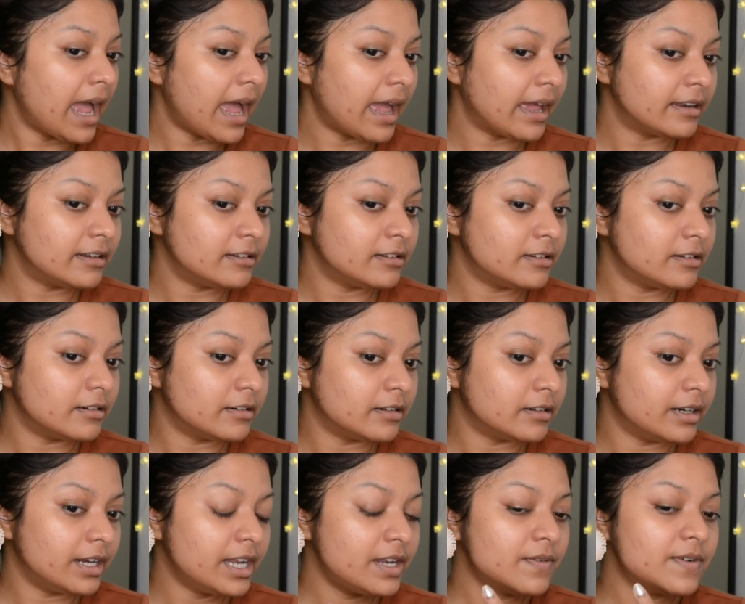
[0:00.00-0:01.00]
and
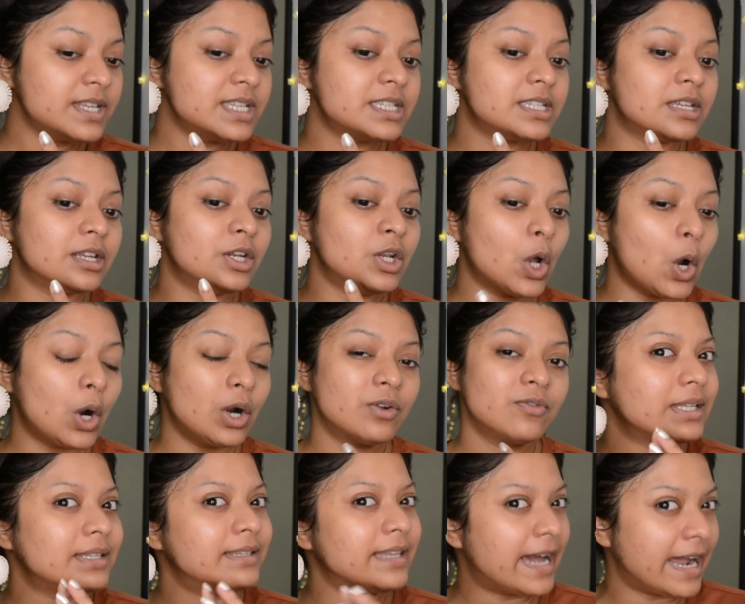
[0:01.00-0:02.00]
uh, it was
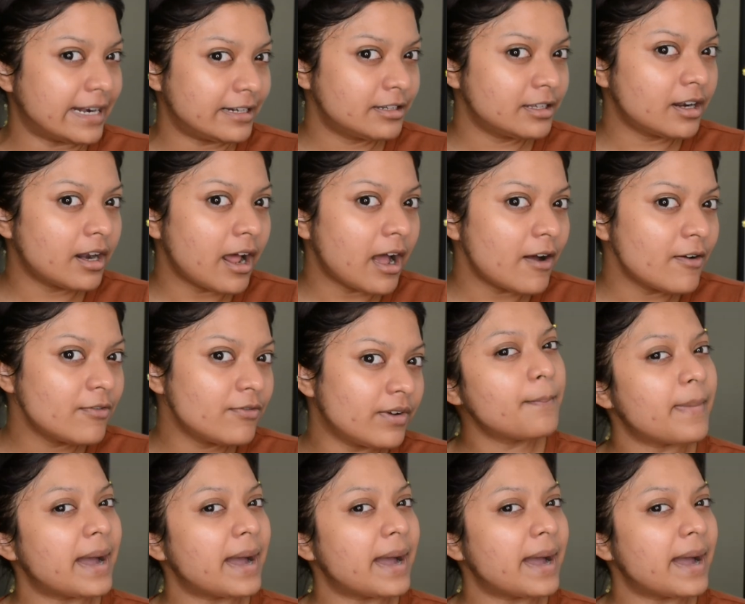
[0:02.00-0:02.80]
not that rough.